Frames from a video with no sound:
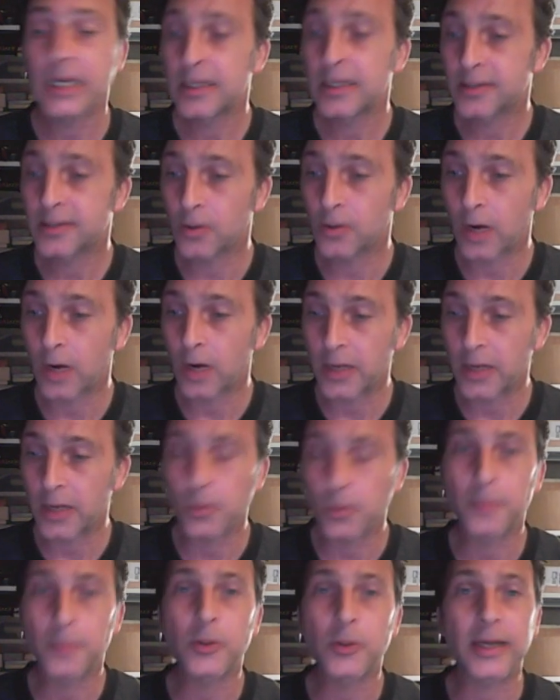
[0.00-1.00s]
So I
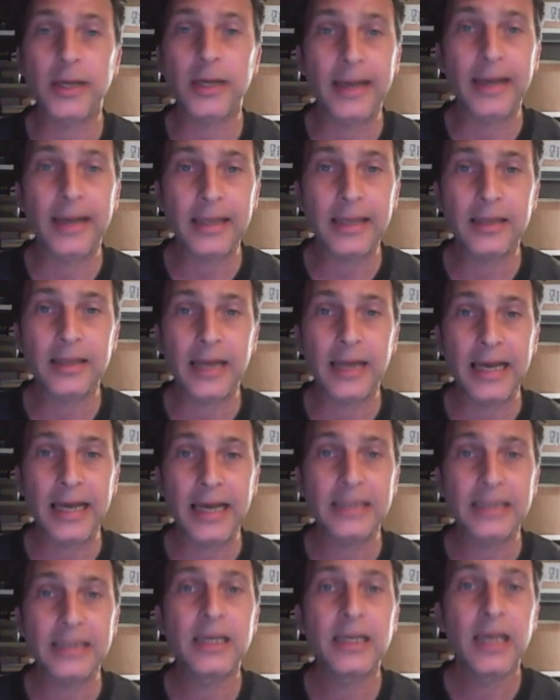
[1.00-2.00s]
will put a link to
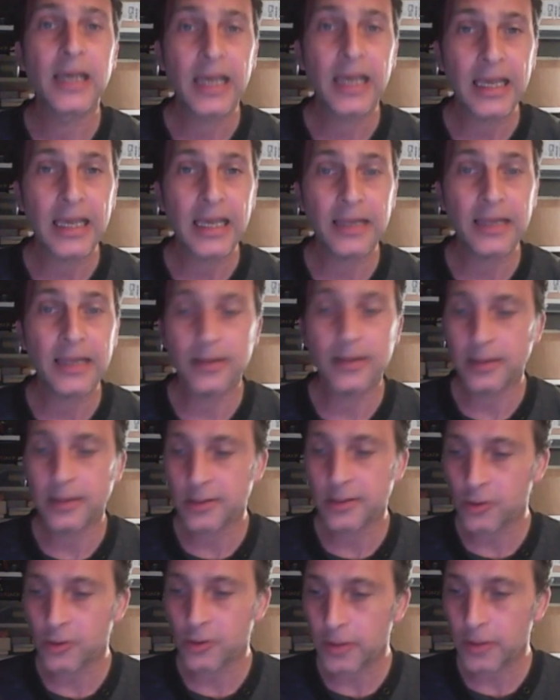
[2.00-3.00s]
that in the
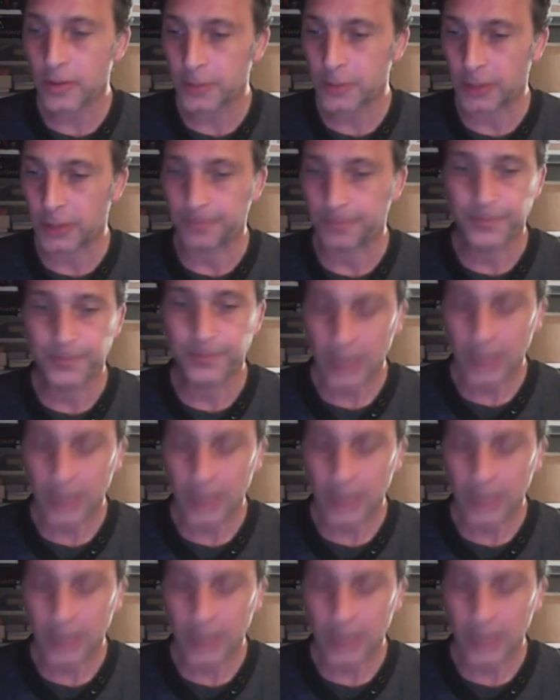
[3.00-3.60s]
description.